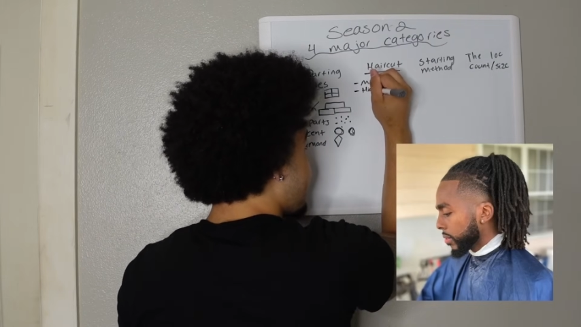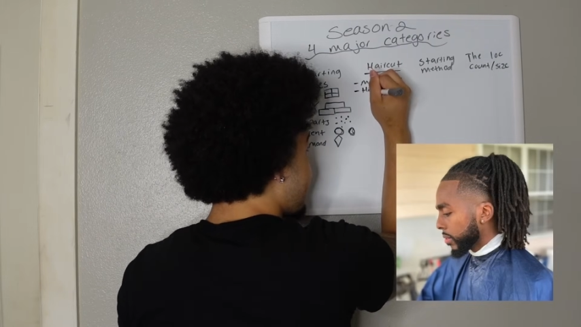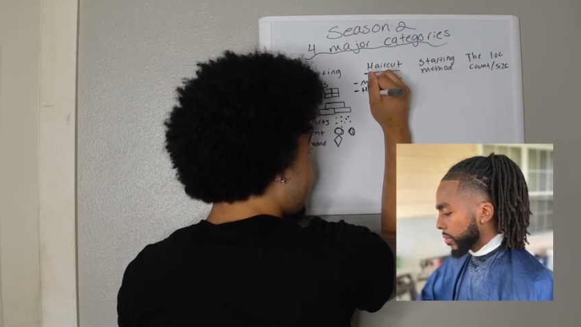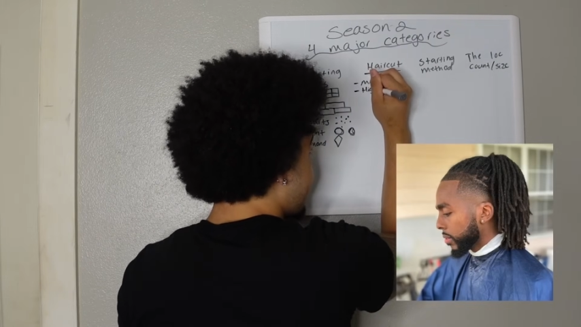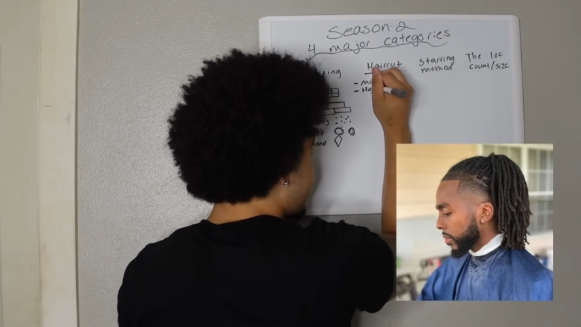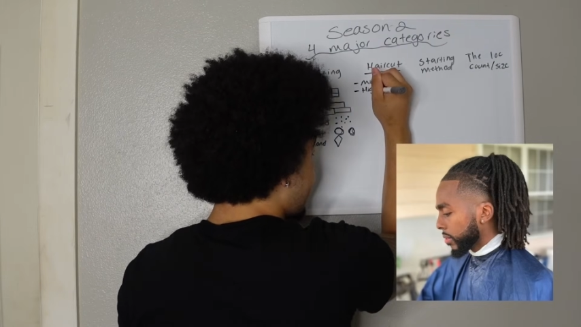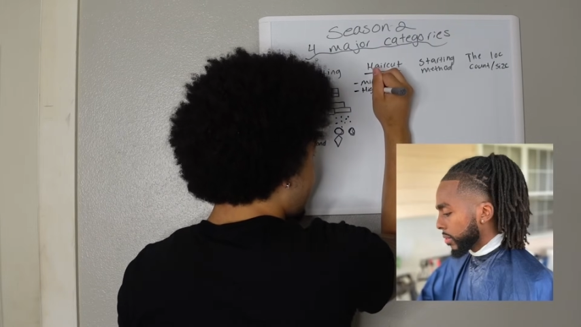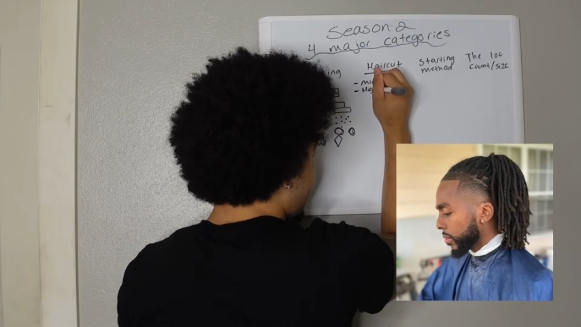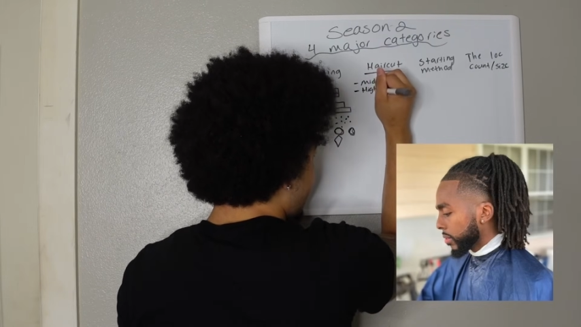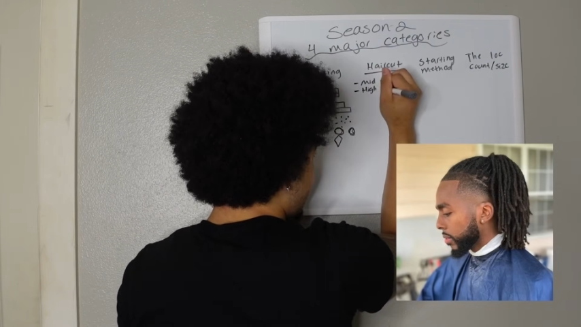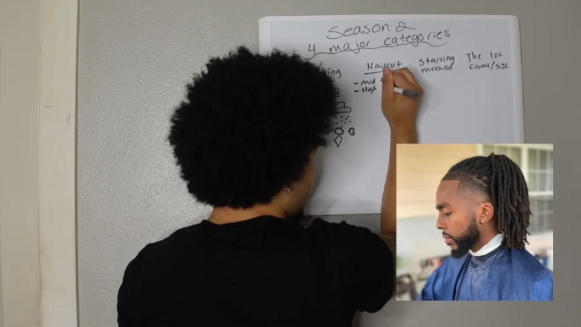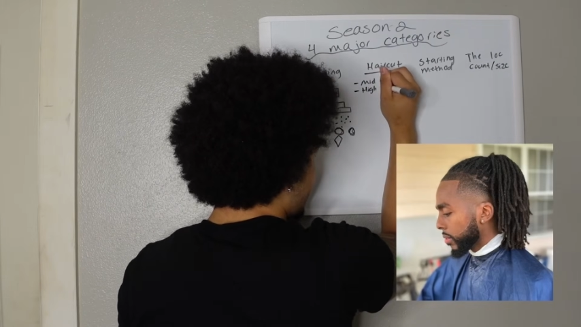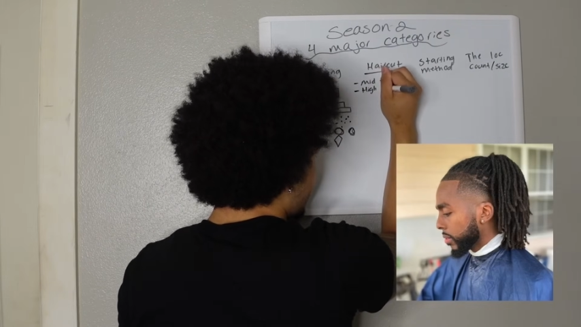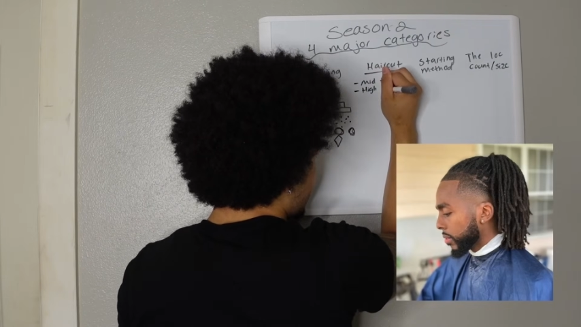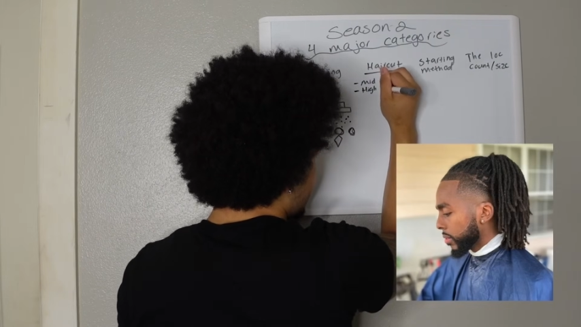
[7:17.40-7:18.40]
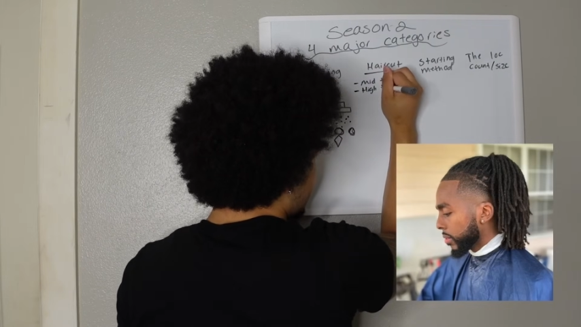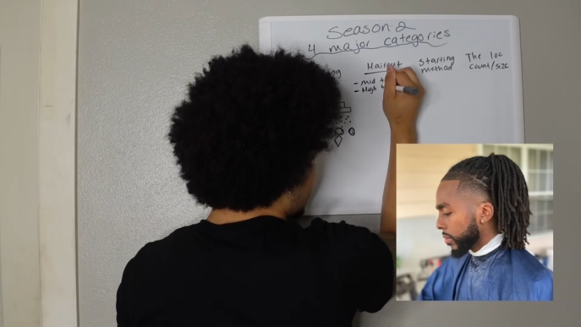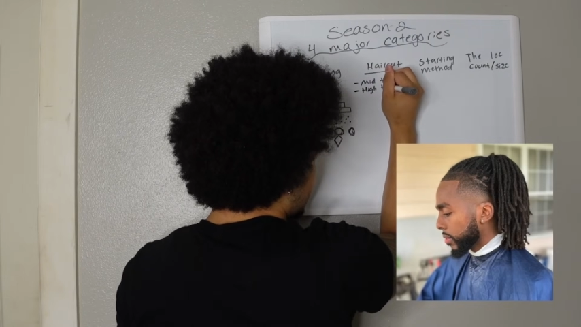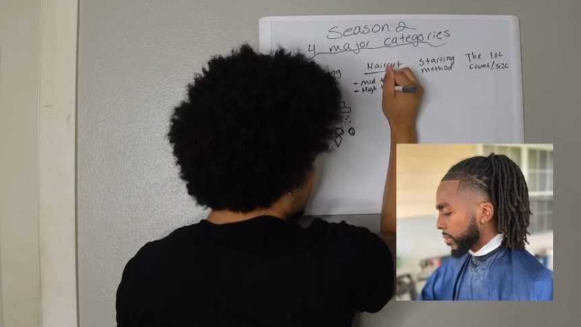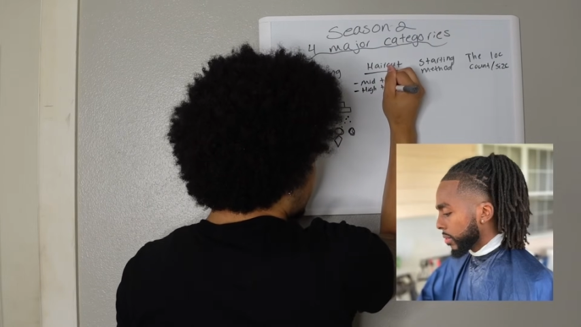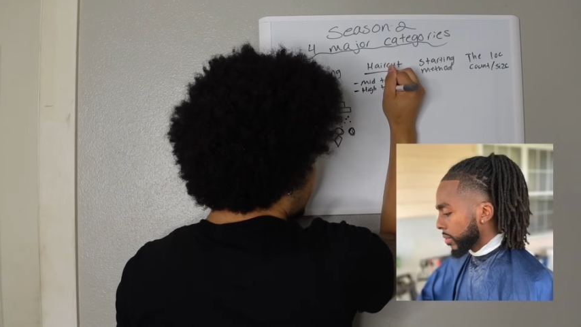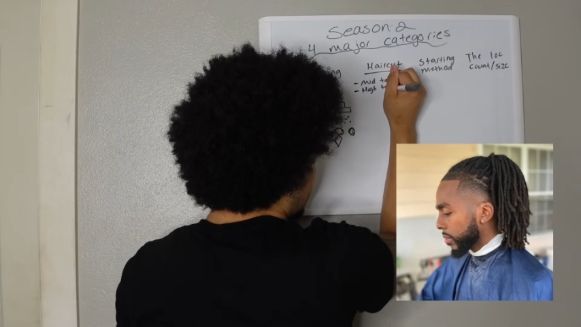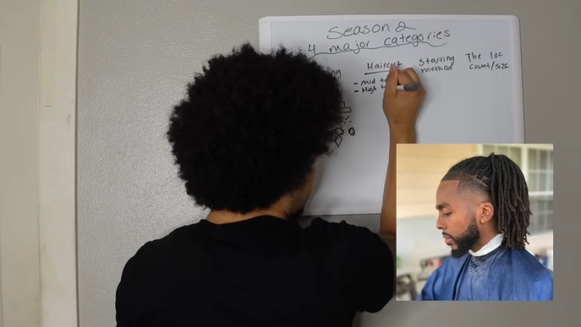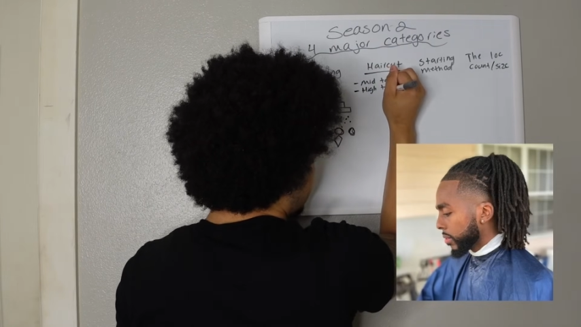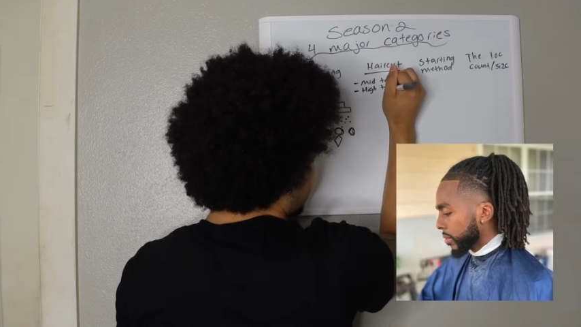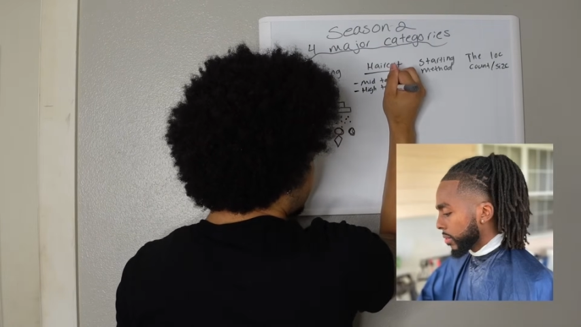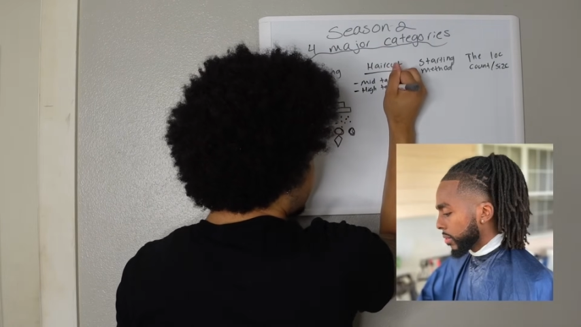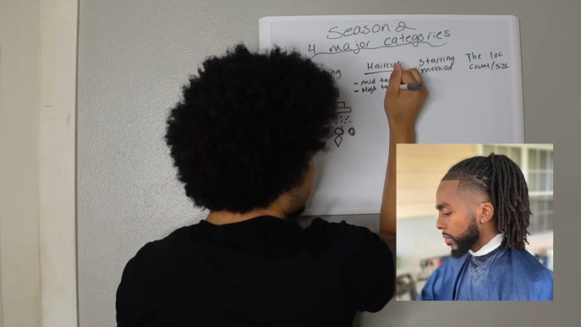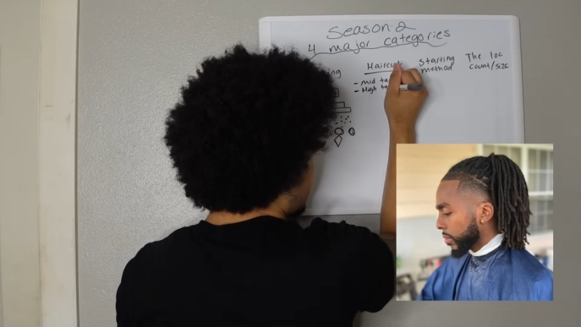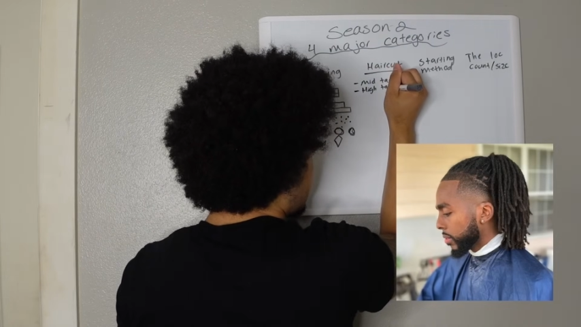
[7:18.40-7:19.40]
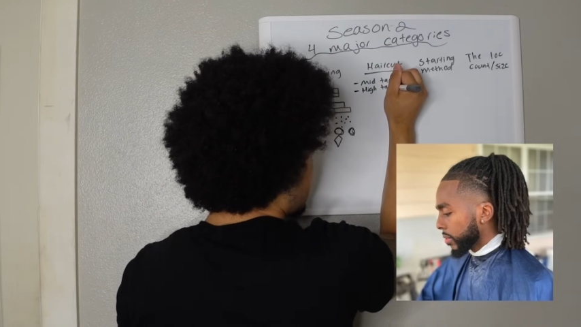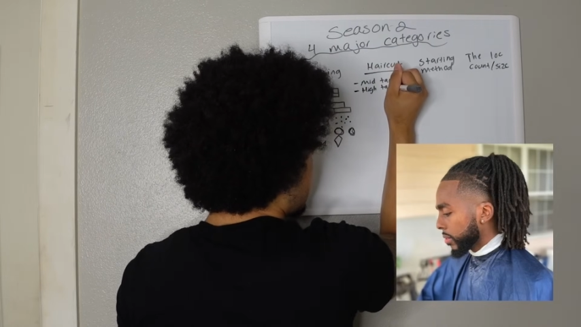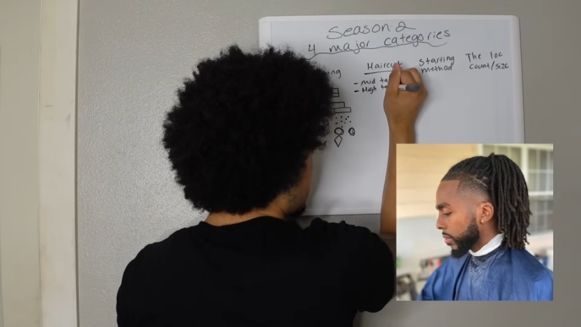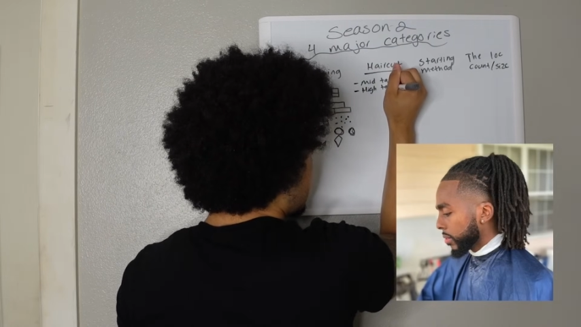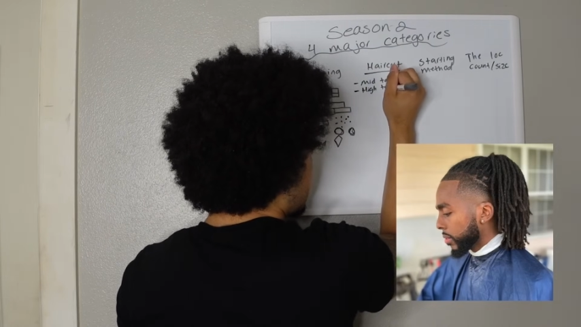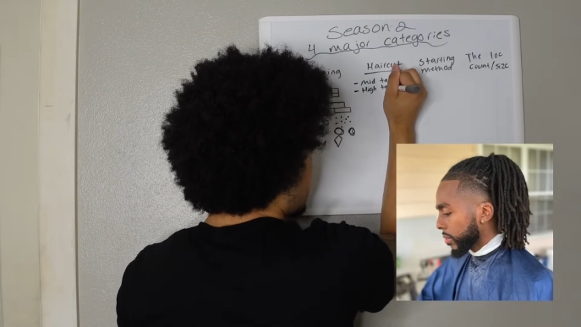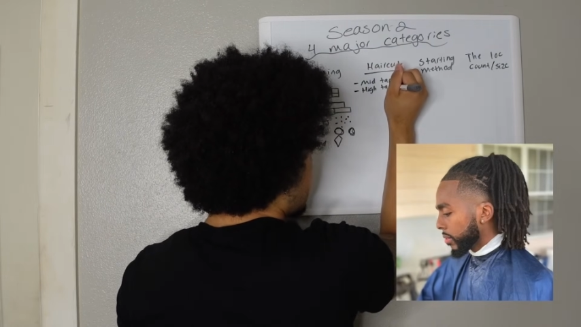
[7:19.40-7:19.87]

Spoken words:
(no one is talking)